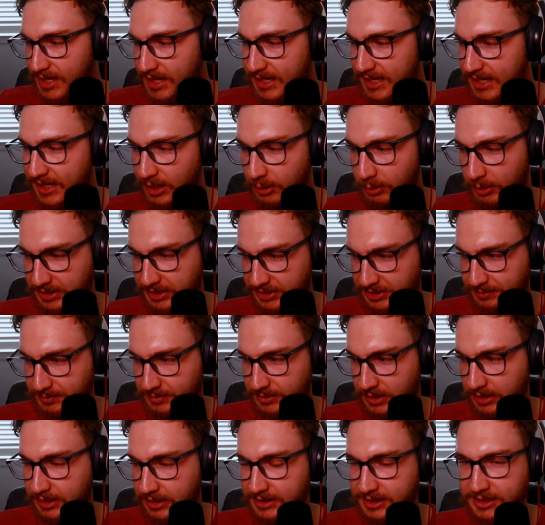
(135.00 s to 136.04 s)
Anyways,
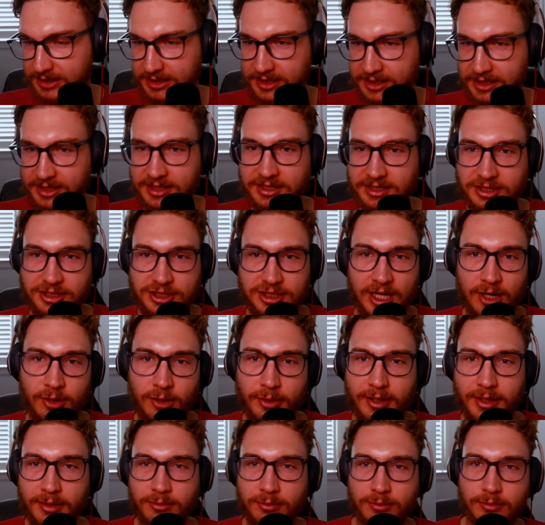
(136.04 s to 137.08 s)
let's get into this, shall we?